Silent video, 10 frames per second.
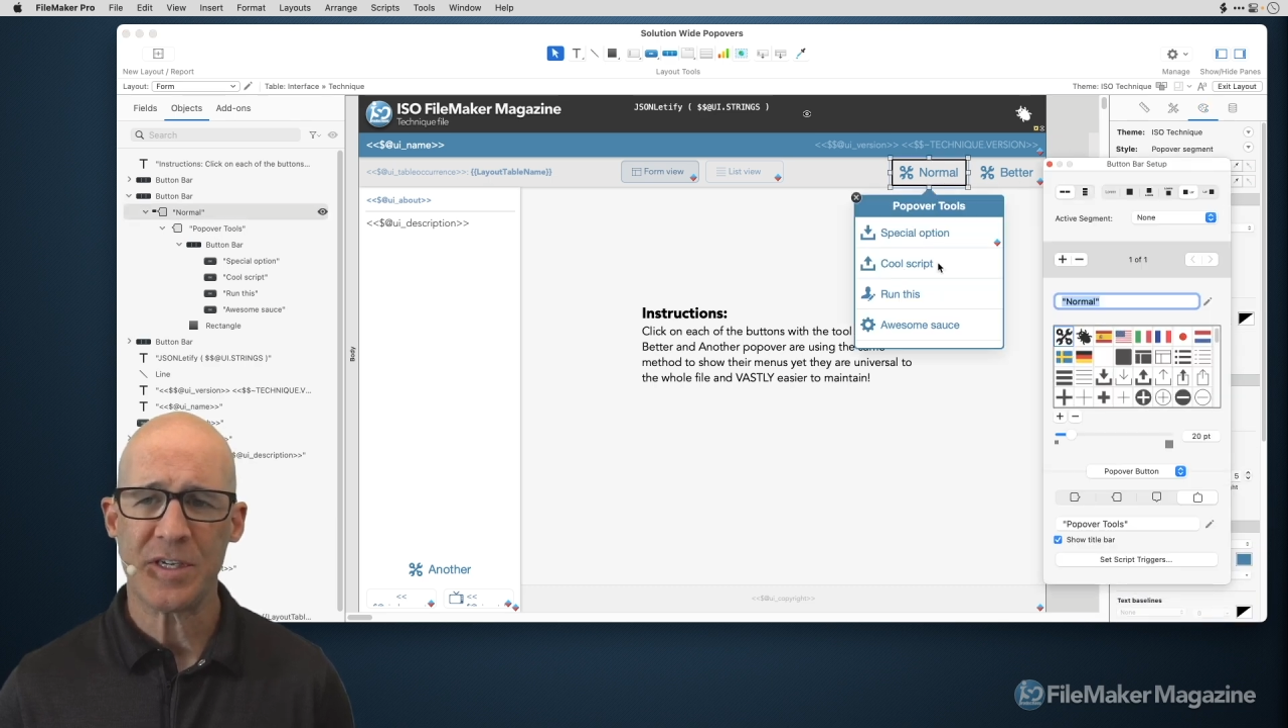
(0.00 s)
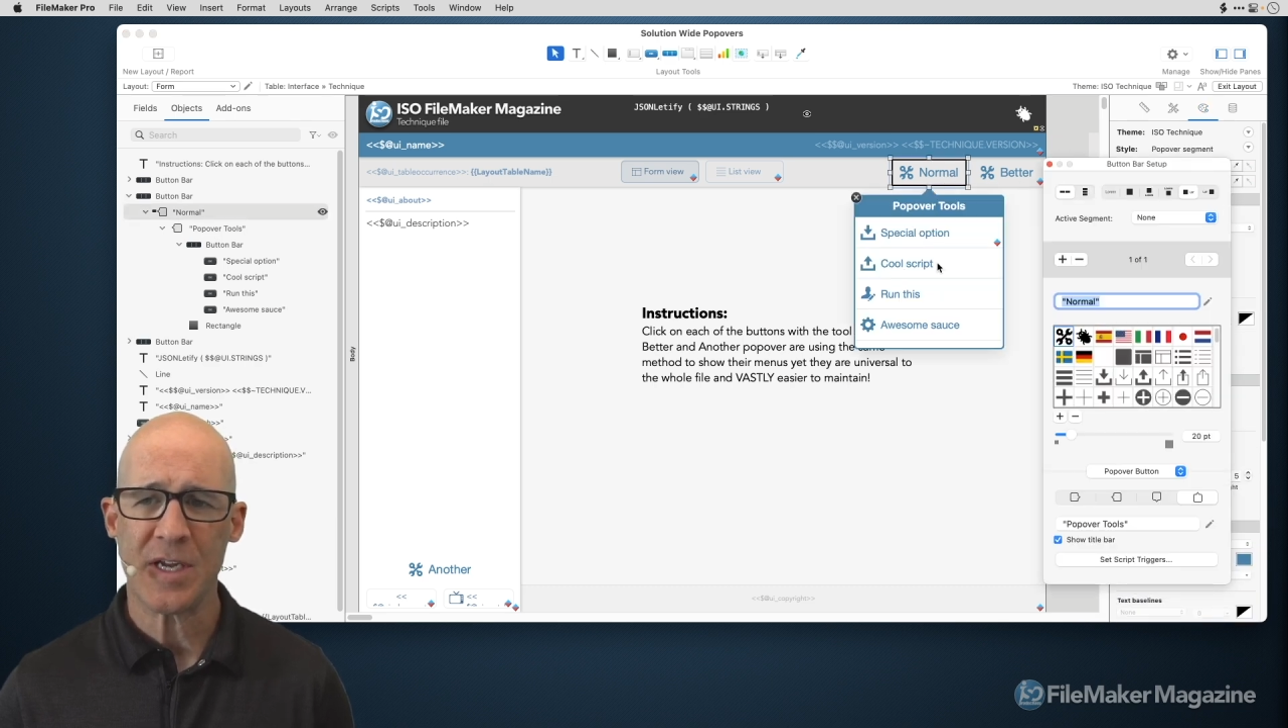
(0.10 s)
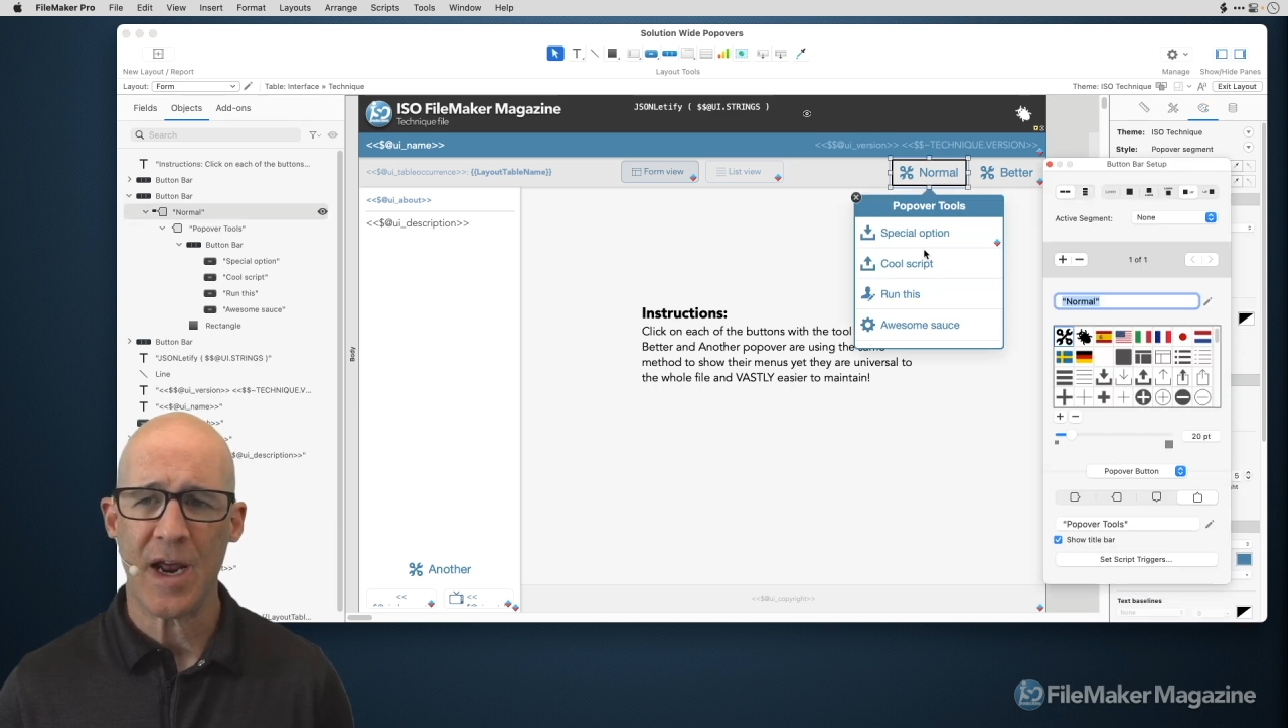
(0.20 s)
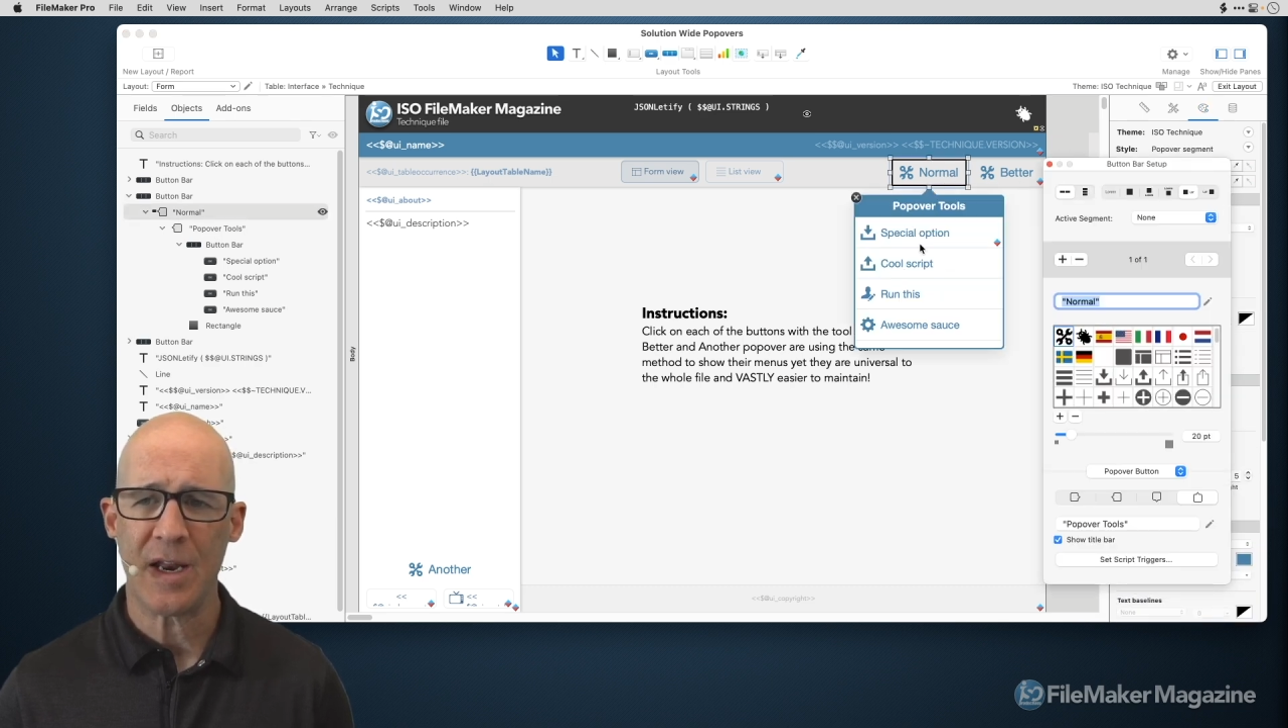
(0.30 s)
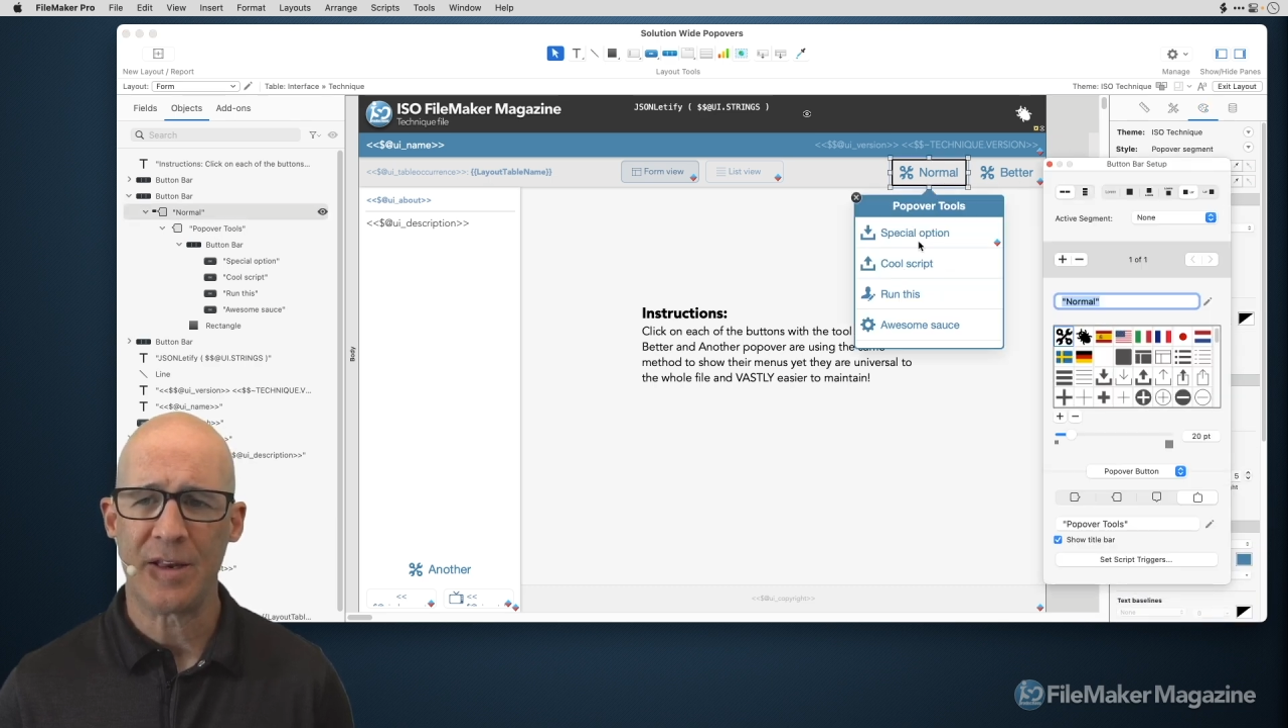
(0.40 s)

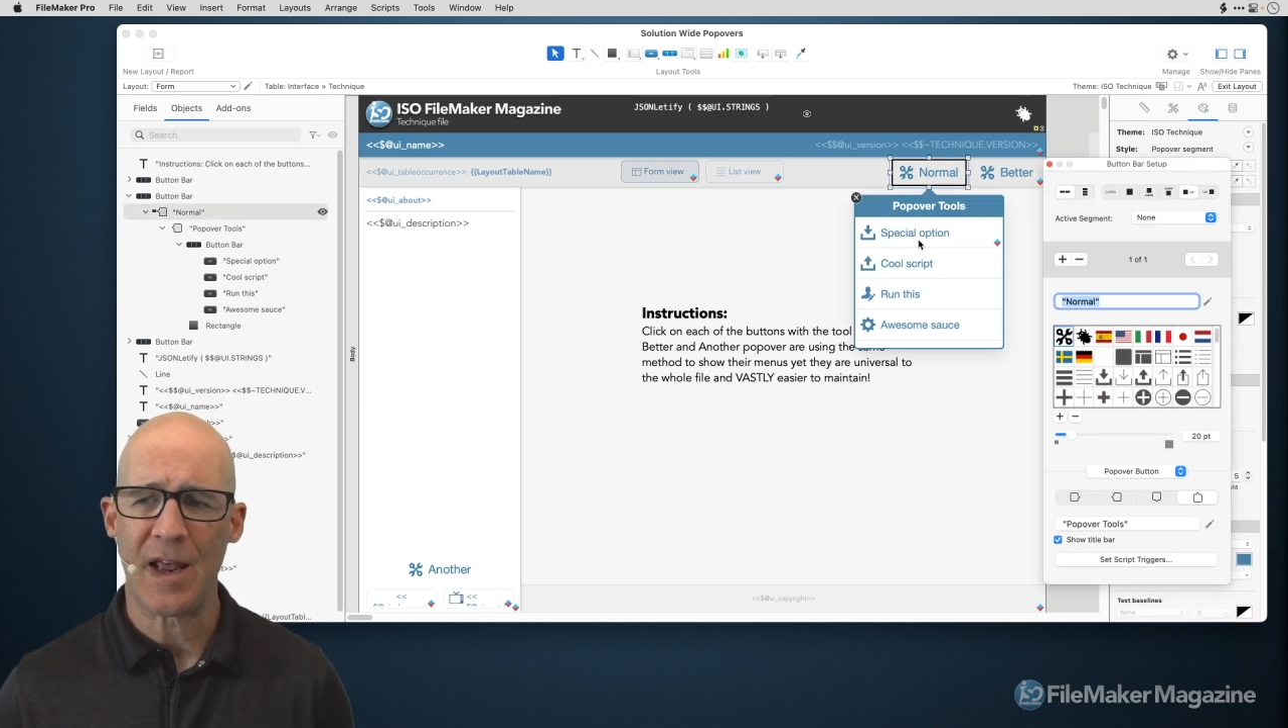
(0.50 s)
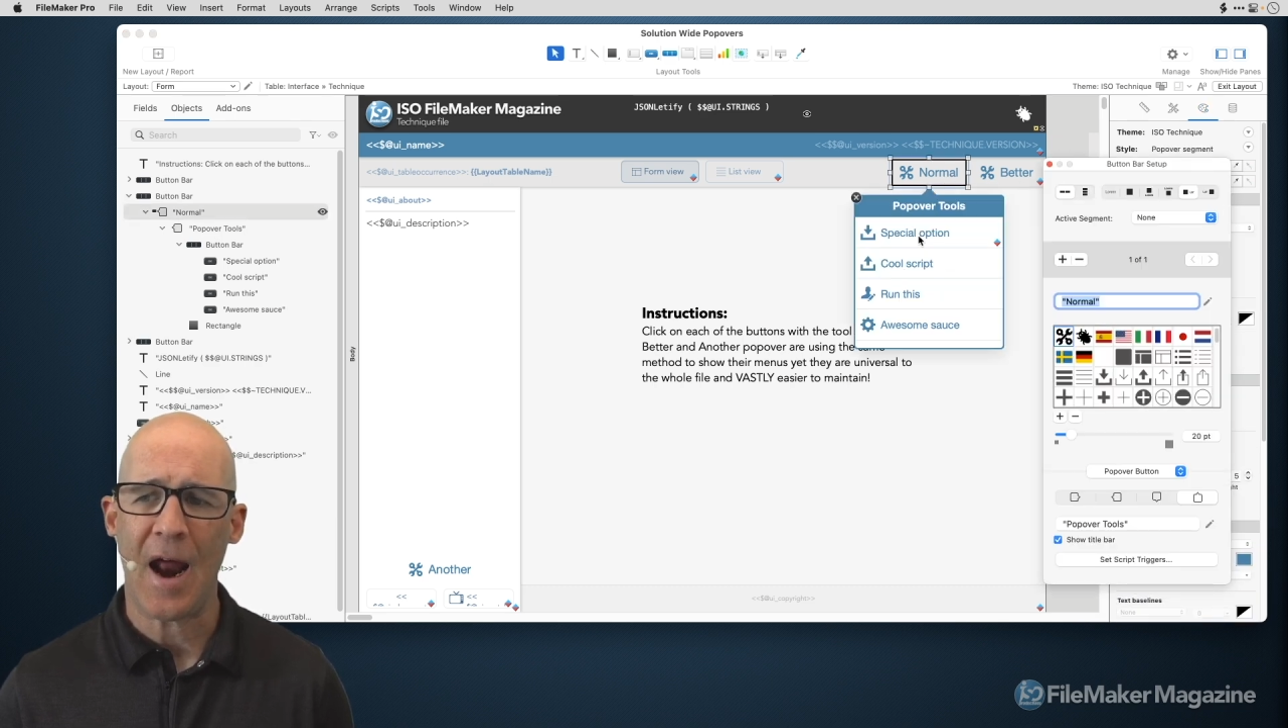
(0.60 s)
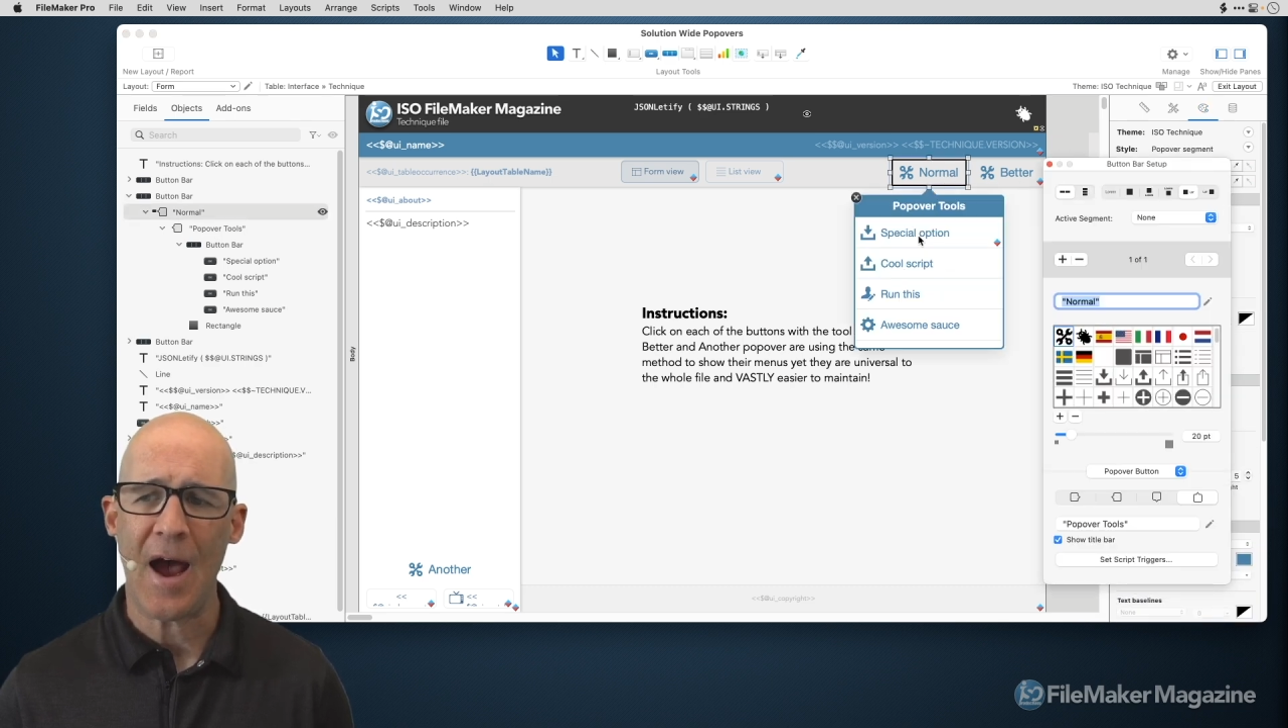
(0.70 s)
decided that